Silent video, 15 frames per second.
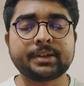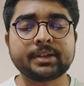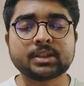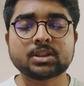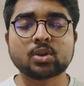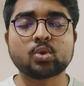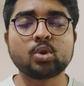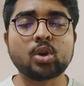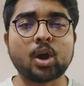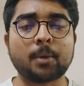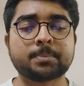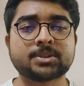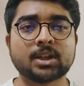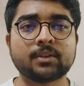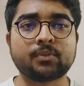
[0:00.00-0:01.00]
and it is a good
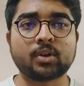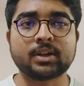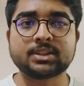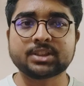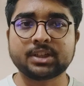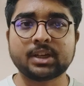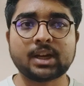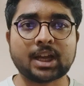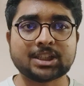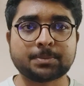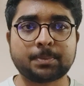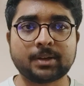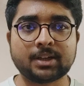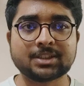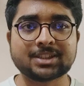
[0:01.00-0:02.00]
option for engineering
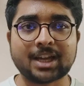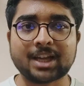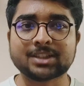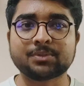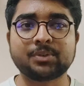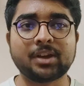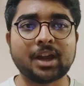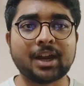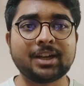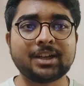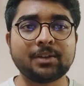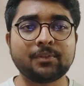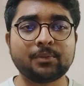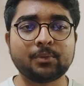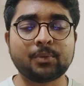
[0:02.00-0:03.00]
aspirants as
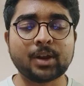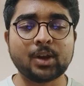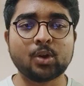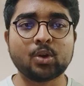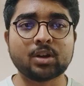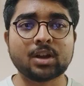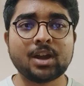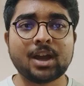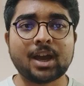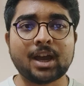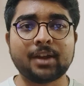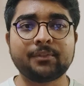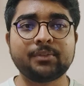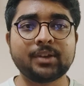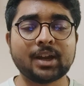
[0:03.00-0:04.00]
VIT Vellore
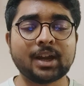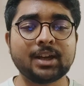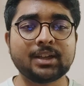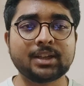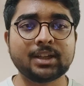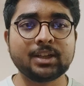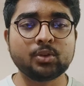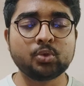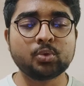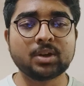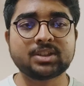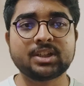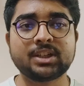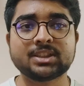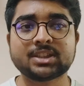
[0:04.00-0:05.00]
and VIT
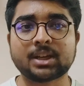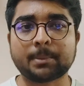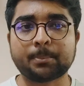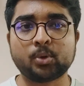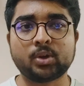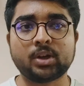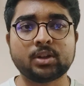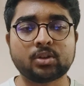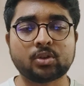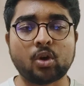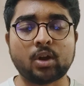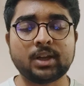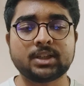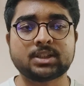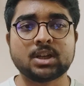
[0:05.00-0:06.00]
University is a reputed
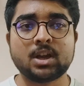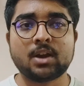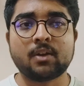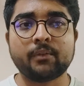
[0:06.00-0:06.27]
college